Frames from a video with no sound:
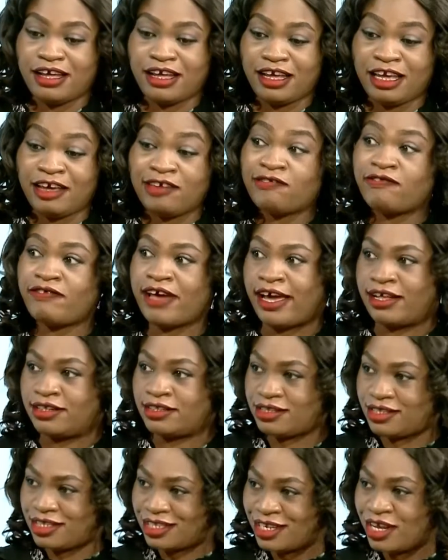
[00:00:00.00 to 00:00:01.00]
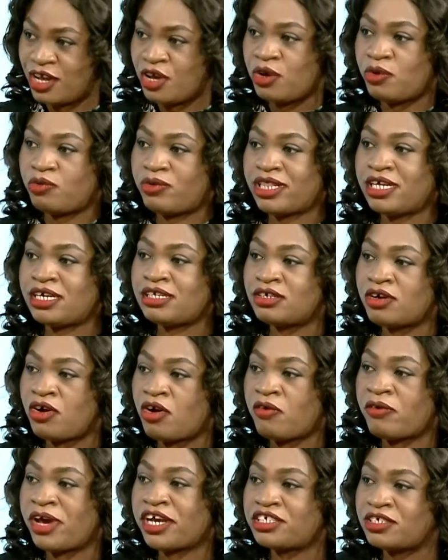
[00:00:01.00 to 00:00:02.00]
event within the
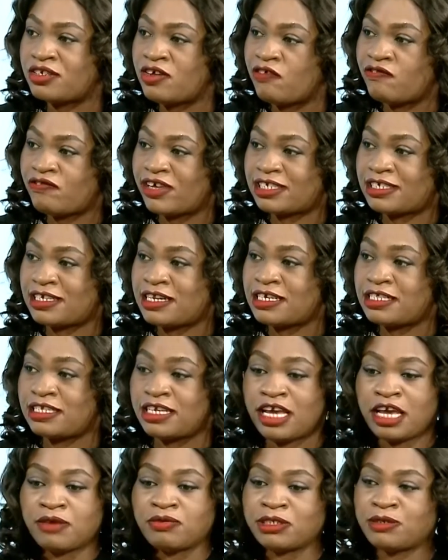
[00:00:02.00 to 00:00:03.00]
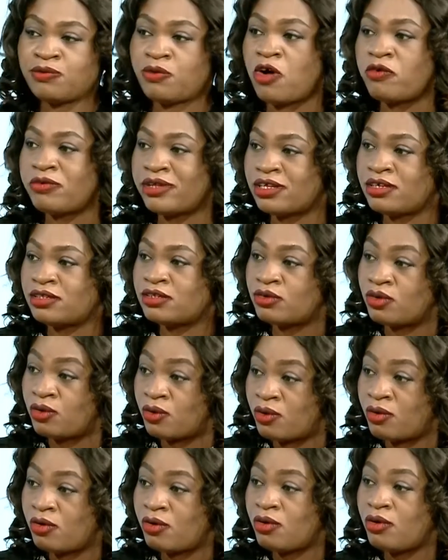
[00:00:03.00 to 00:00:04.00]
correctional facility, it was well within the
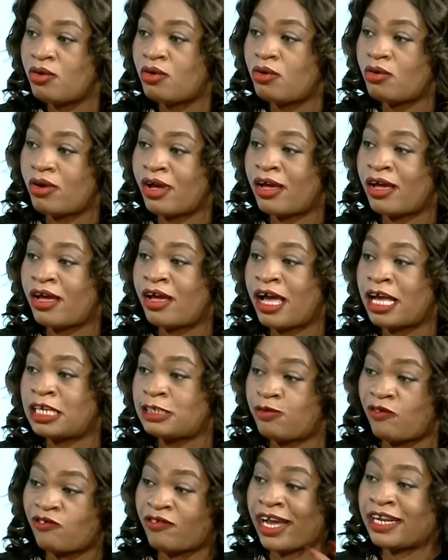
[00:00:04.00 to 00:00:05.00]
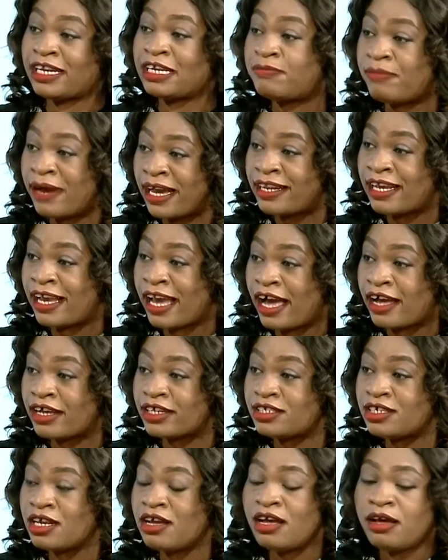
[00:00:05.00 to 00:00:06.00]
law as provided by the
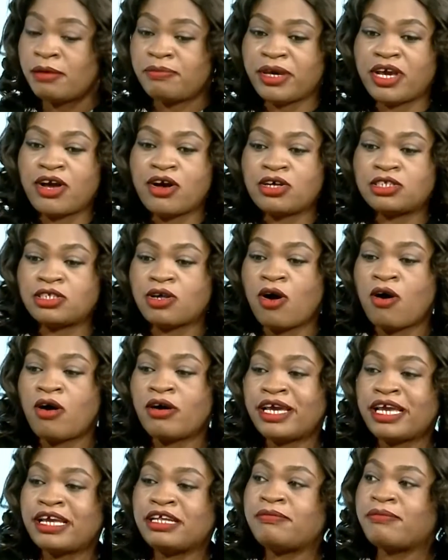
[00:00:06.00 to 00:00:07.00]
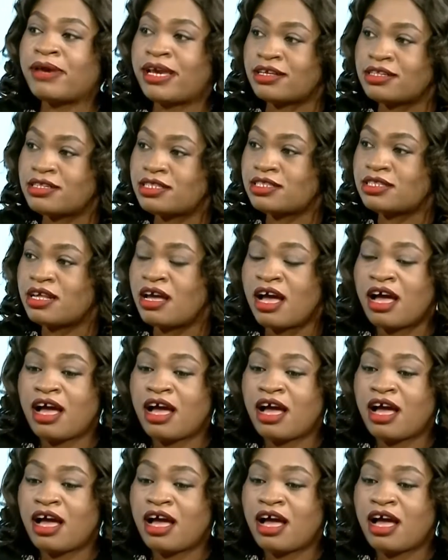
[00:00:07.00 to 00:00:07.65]
Act, because all inmates,